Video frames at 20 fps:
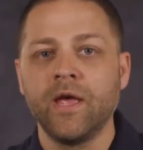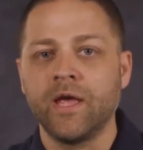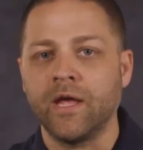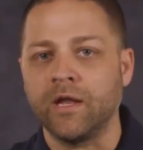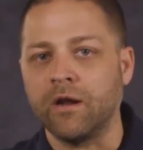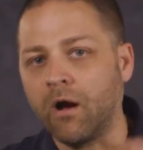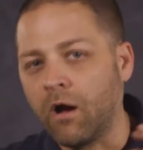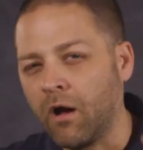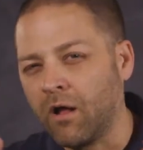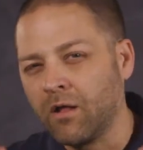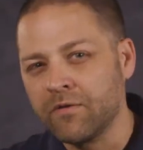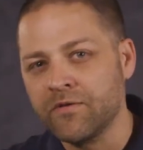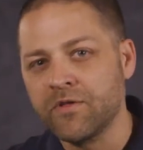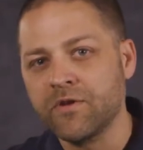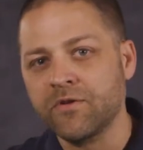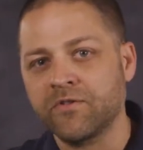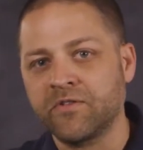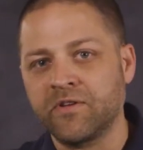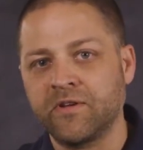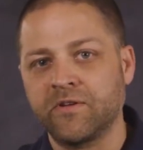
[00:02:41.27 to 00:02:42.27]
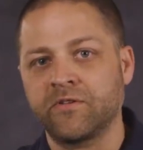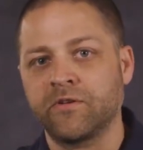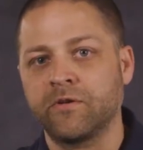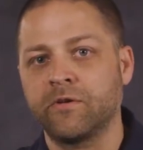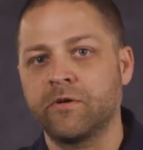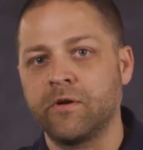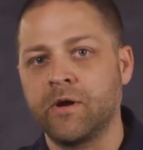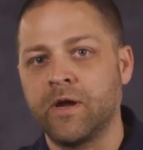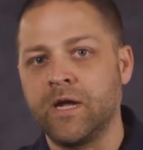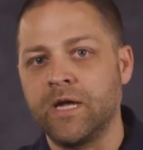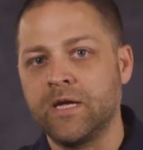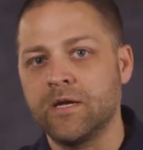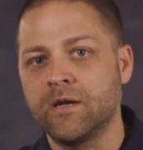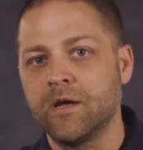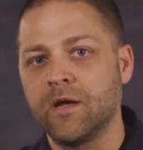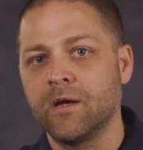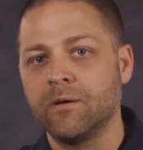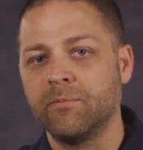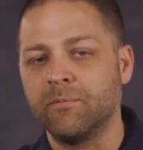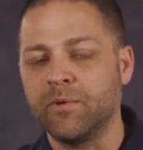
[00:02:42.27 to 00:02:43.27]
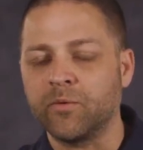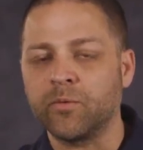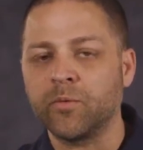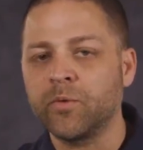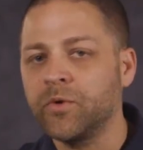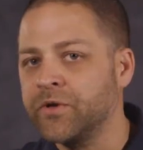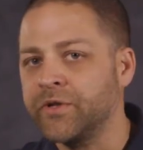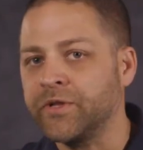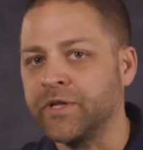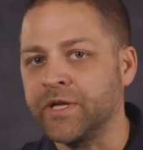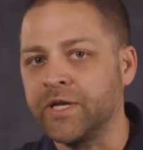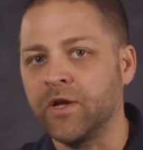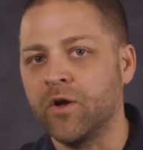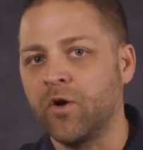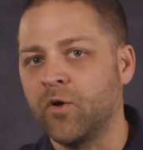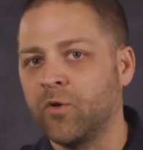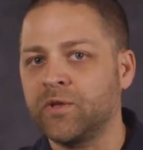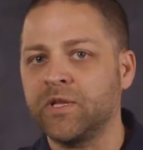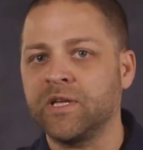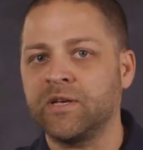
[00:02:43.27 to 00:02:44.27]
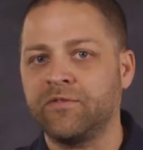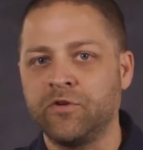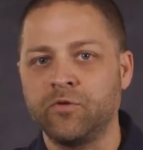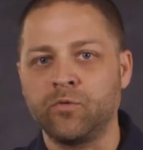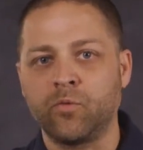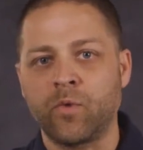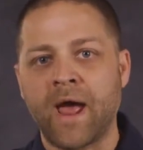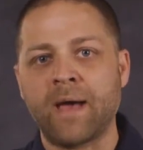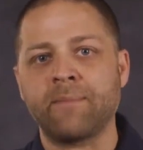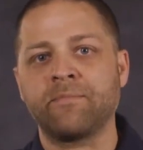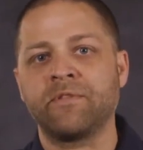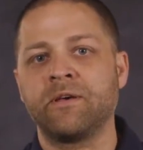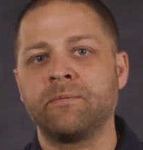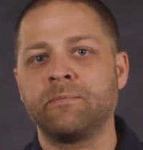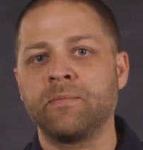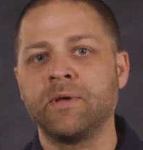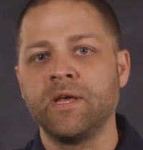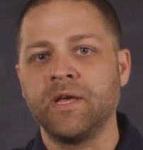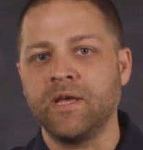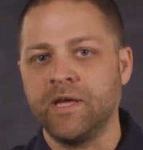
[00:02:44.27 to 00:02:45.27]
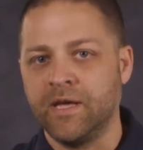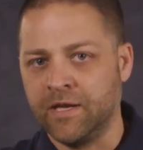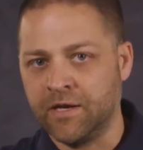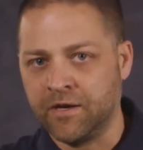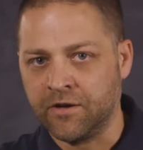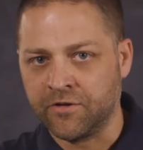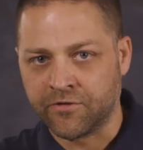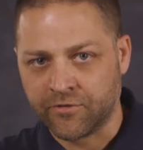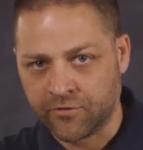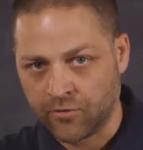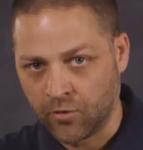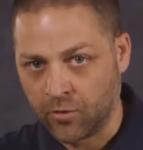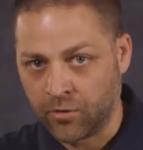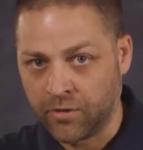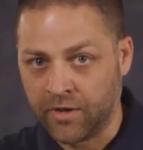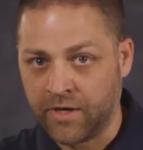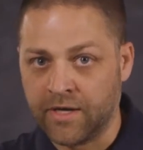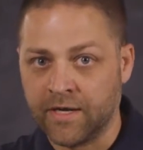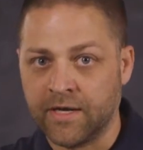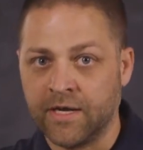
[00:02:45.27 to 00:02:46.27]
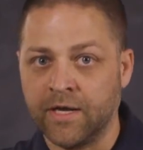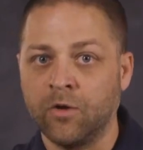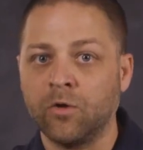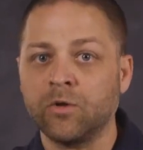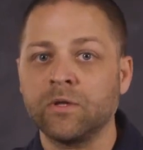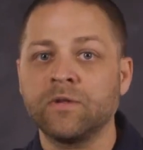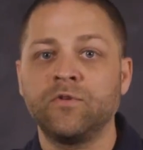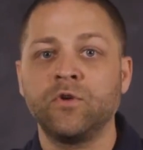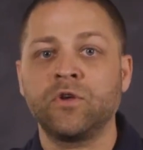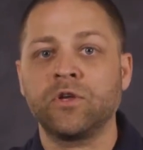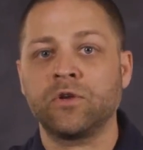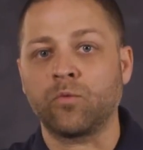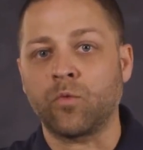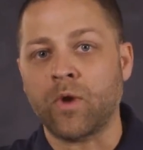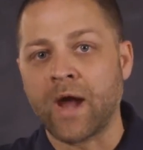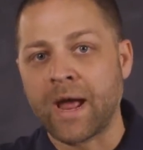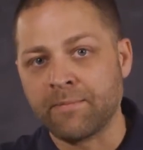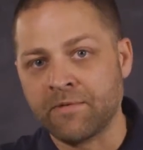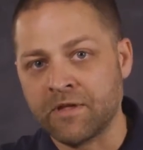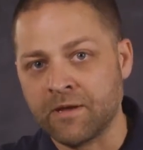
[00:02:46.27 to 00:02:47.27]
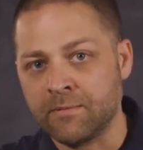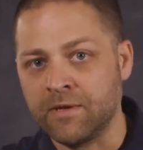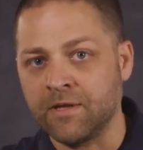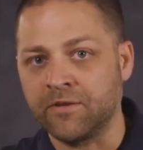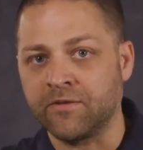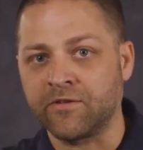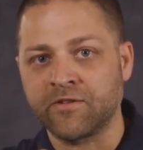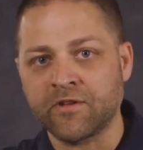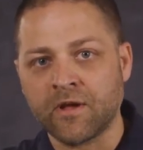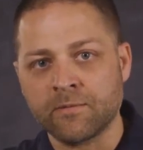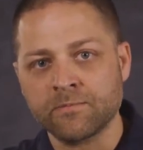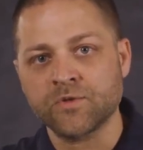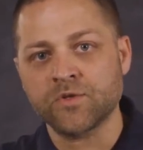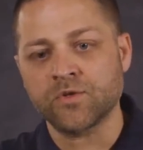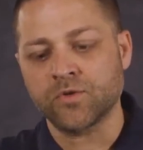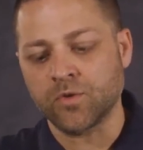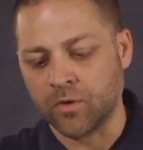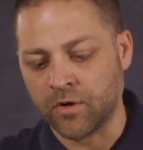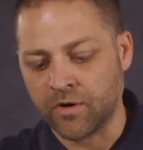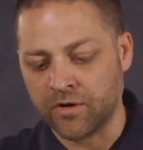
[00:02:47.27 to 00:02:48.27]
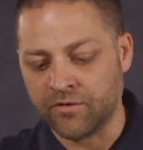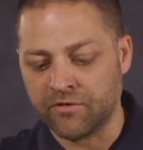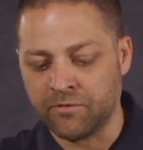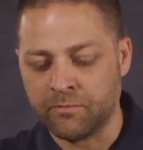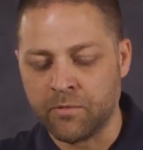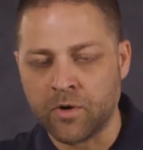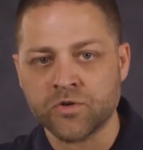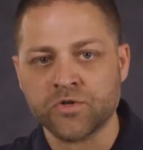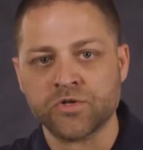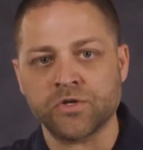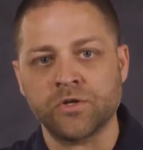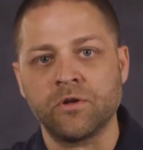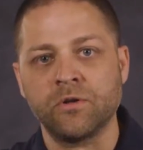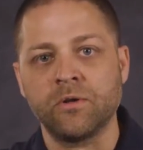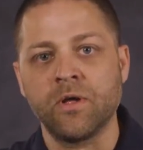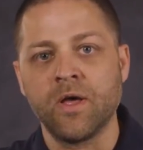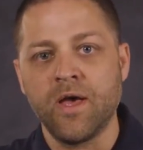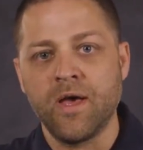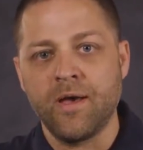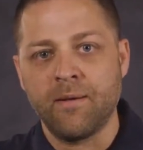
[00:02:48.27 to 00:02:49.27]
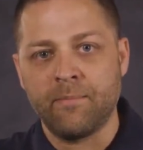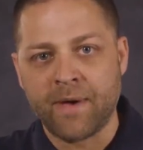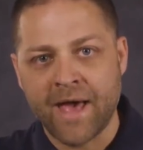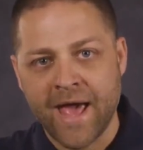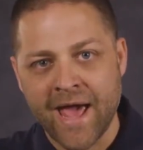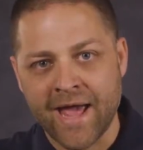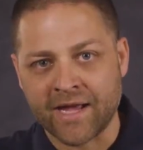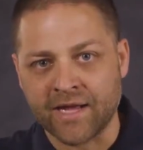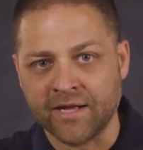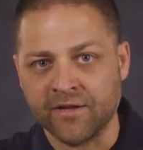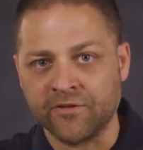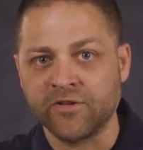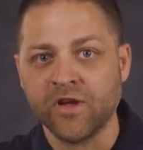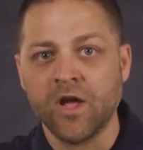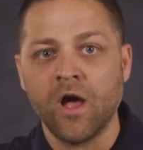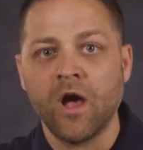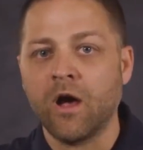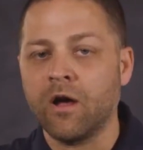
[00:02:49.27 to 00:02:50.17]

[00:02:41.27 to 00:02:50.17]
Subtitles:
And all of those things are great, but really only if you wrap them in a story, and only if you can wrap them in some sort of emotional package.